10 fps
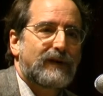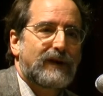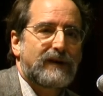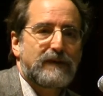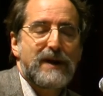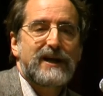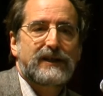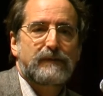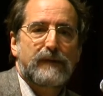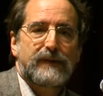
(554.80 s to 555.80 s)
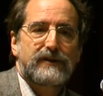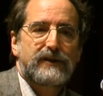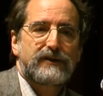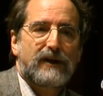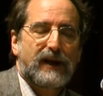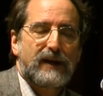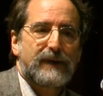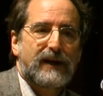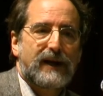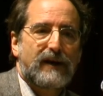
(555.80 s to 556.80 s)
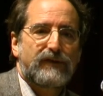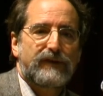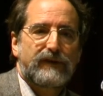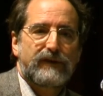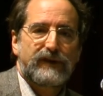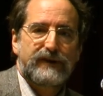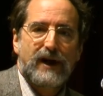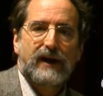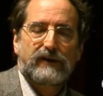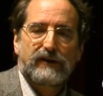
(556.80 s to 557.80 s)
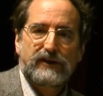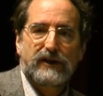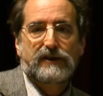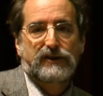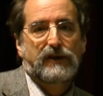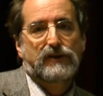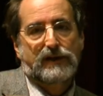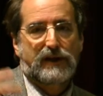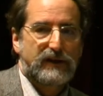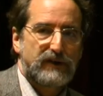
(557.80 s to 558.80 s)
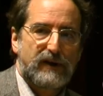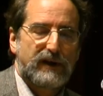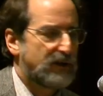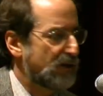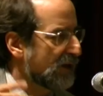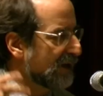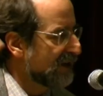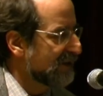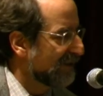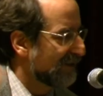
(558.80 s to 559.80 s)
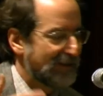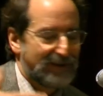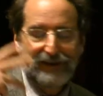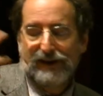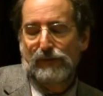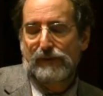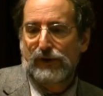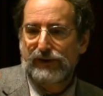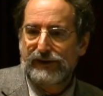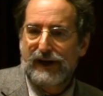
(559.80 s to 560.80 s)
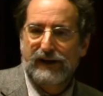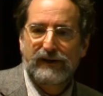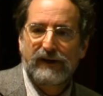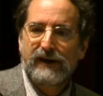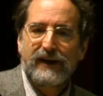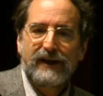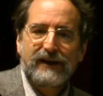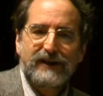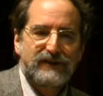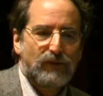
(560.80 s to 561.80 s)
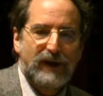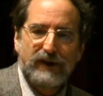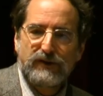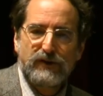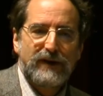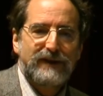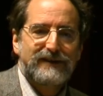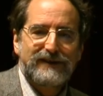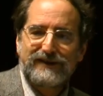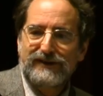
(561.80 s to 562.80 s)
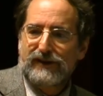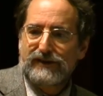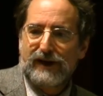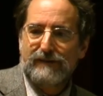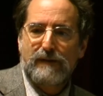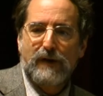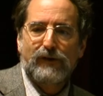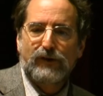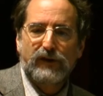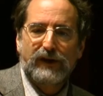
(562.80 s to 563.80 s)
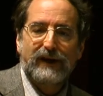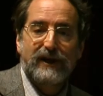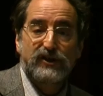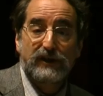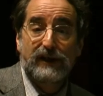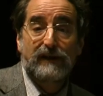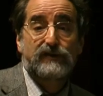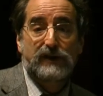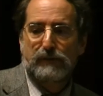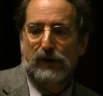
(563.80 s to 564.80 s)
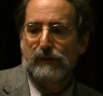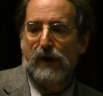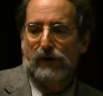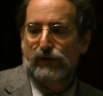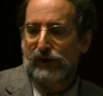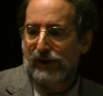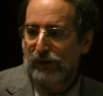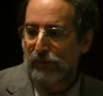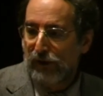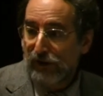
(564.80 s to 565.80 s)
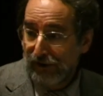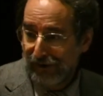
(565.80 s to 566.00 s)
in an amazing moment, she's talking about how the doctor, because she goes on hunger strike too, I guess, and at one point the doctor is, why are you doing this? And she starts talking about Martin Luther King, and she gives him her Martin Luther King book.